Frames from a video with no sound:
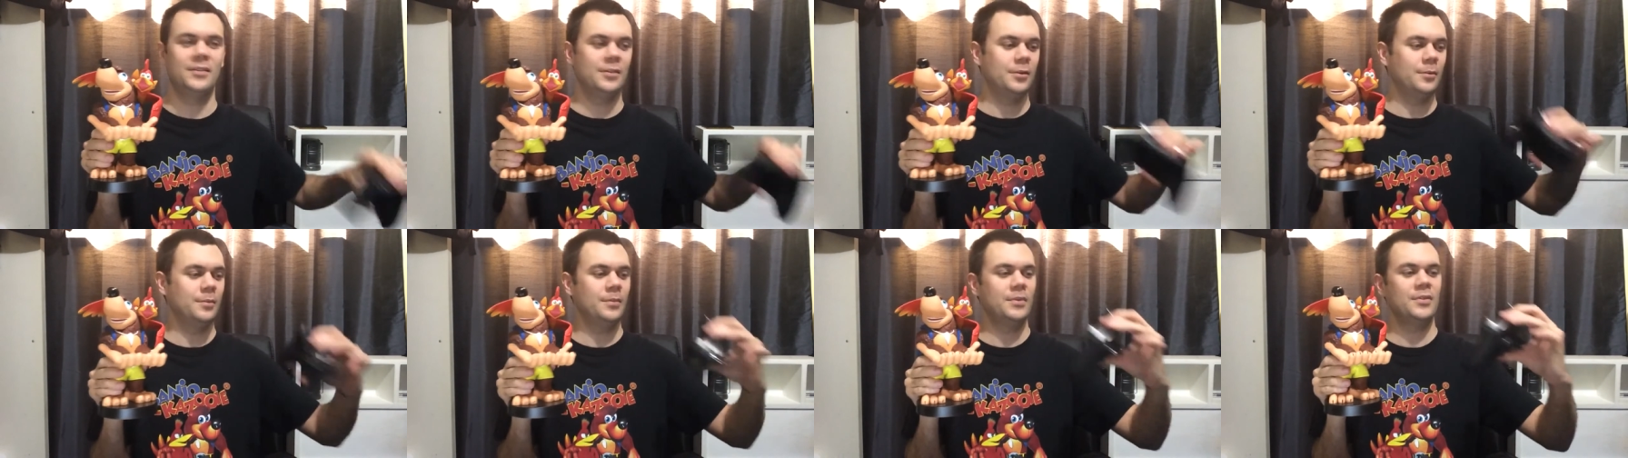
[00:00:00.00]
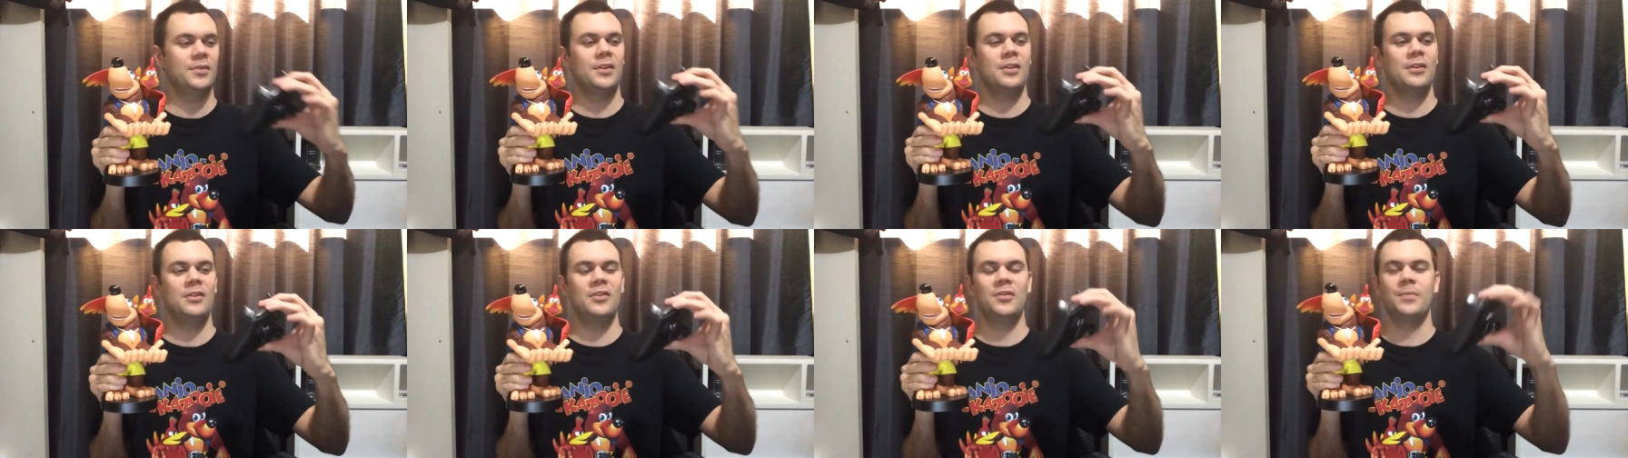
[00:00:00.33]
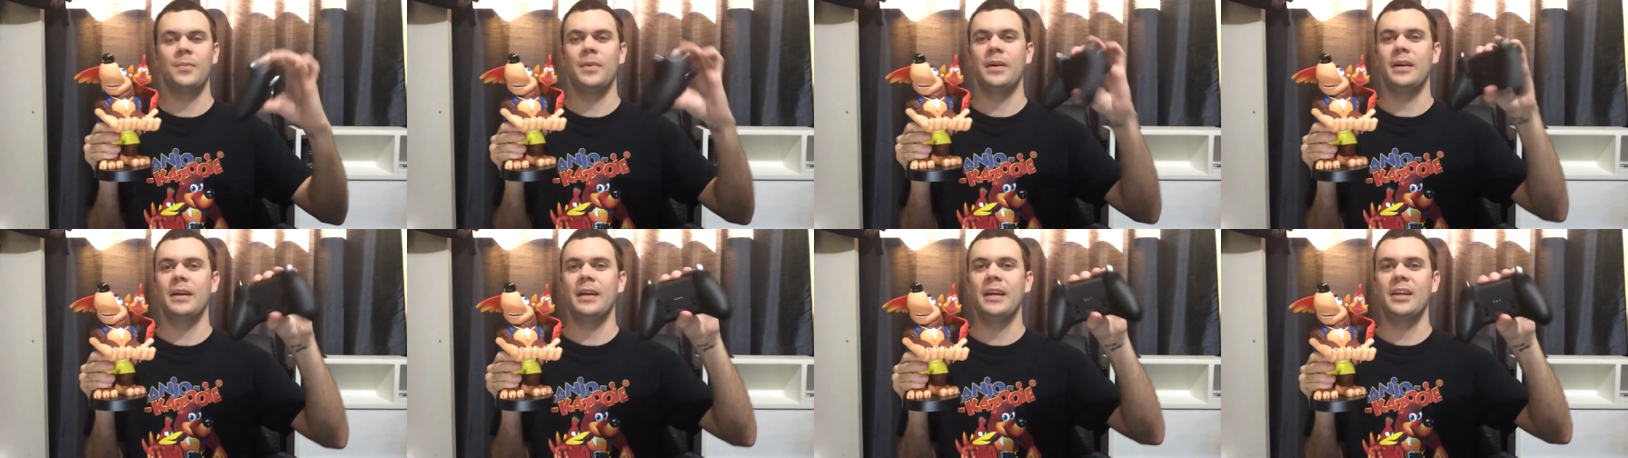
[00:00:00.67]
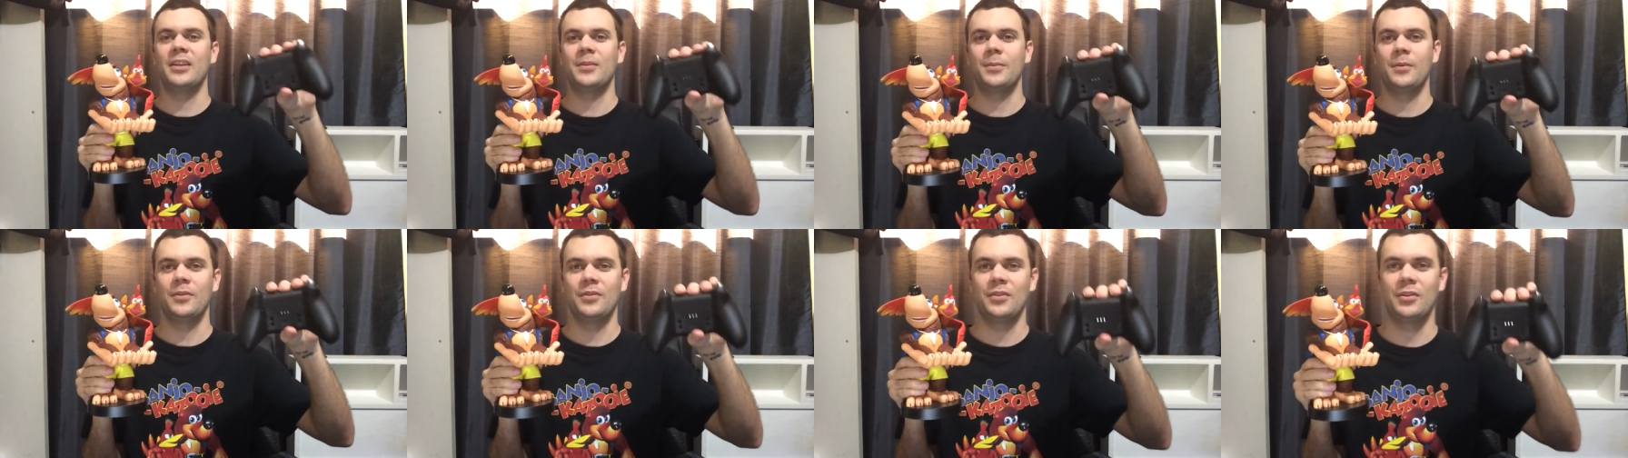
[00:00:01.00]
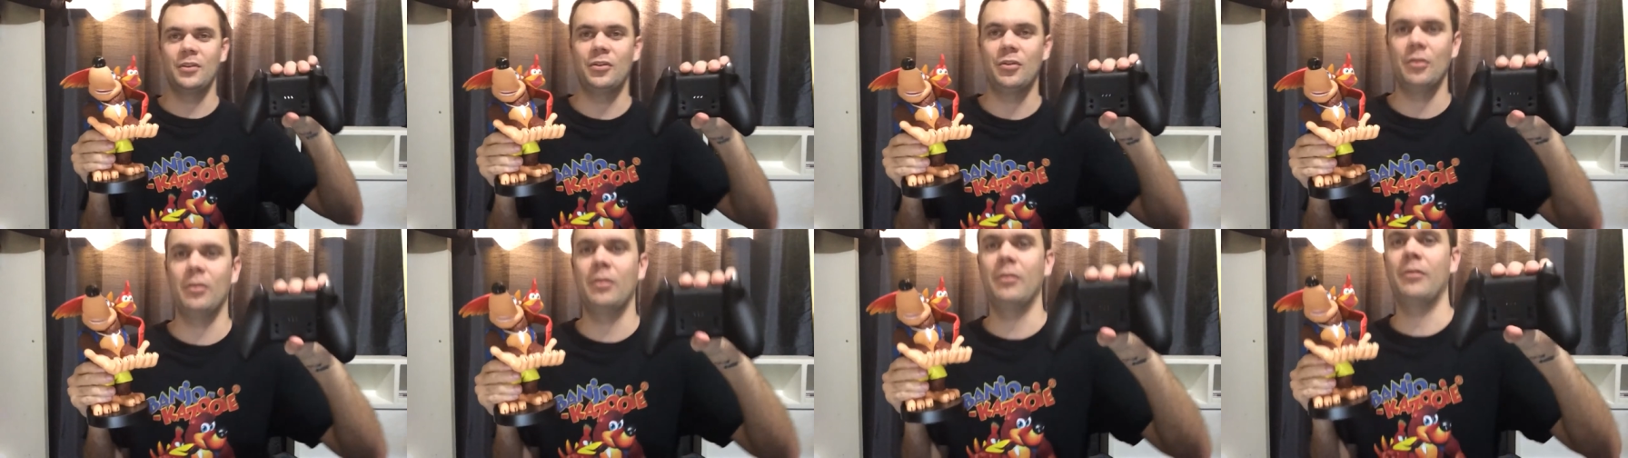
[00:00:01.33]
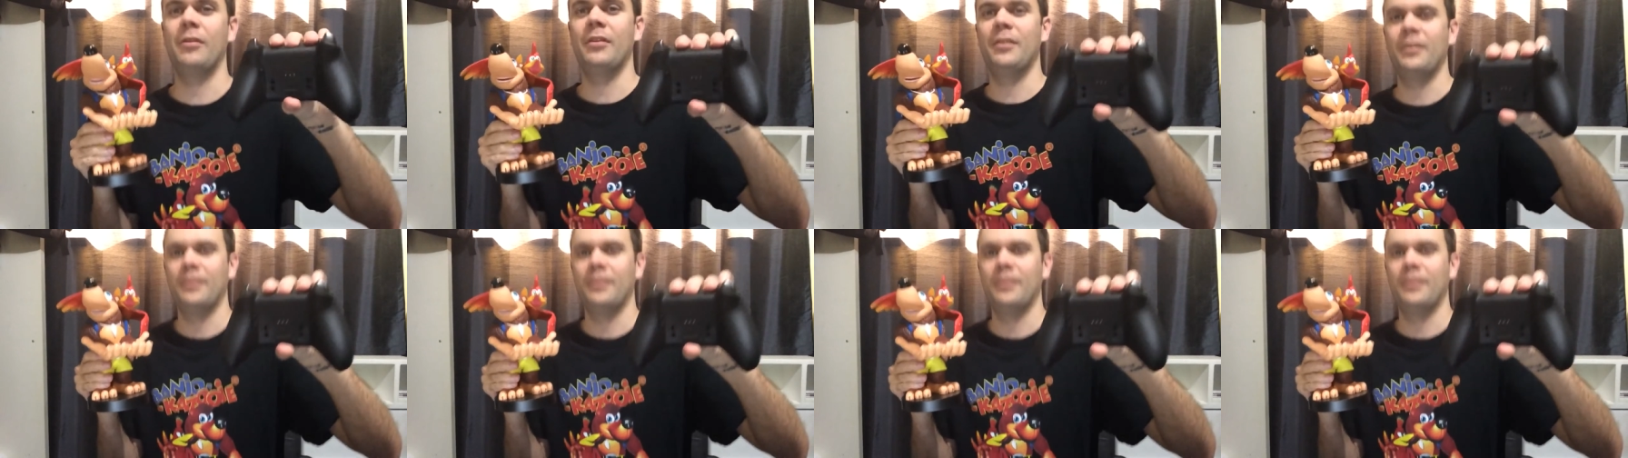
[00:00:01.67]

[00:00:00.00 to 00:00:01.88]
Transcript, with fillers: so I'm just going to use my Xbox controller,